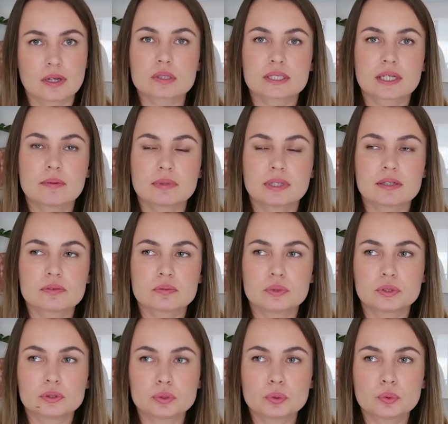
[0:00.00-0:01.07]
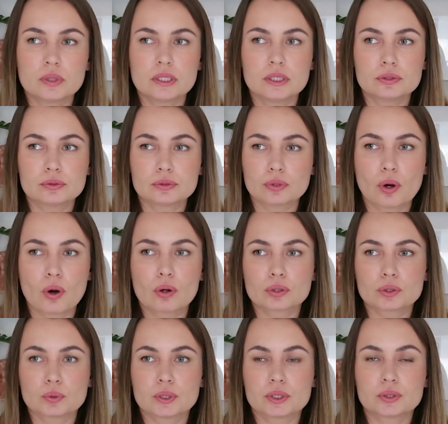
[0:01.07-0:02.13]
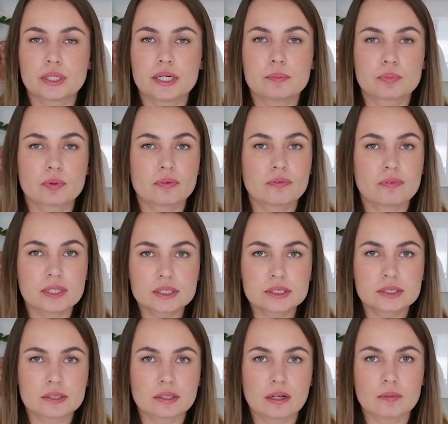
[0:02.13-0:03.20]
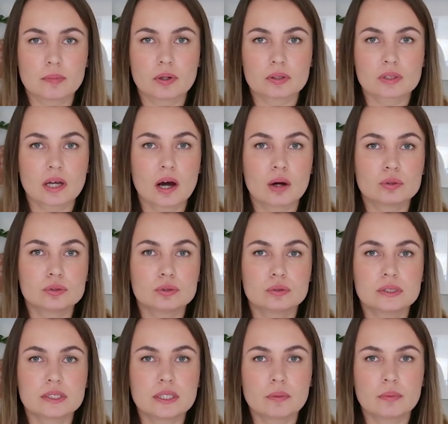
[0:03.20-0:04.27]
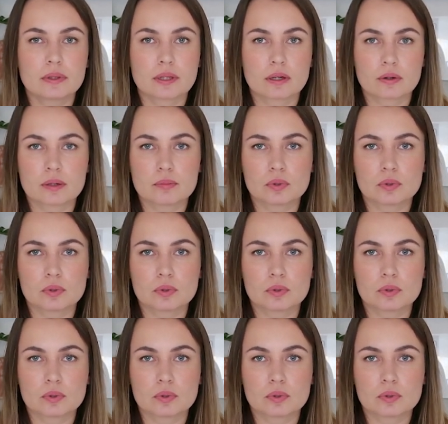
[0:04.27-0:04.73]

or sometimes we do need to talk to a trained professional about how to deal with our